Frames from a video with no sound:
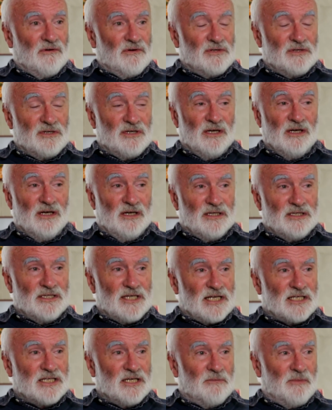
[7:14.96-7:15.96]
Still, it
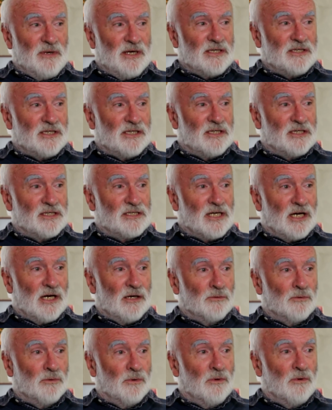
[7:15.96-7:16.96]
decimated the
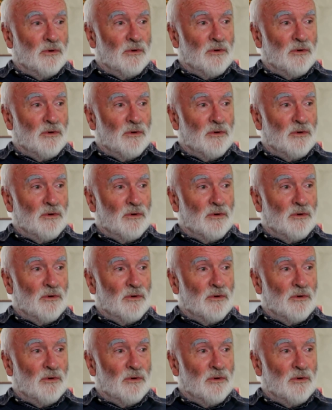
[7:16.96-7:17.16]
town.